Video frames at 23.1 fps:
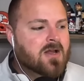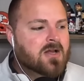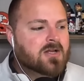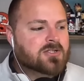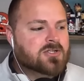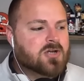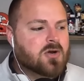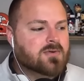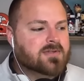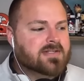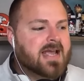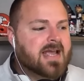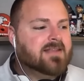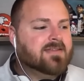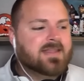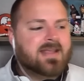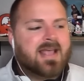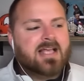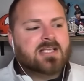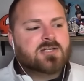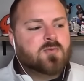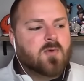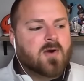So take the
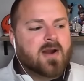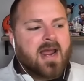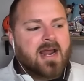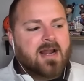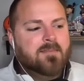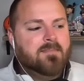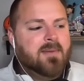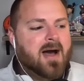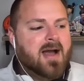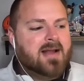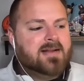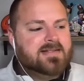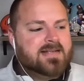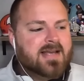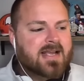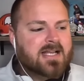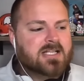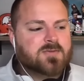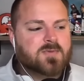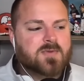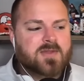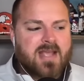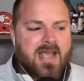guesswork out of buying
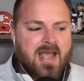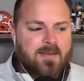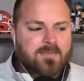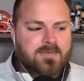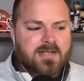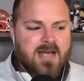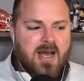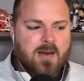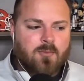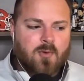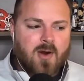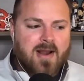tickets with Game Time.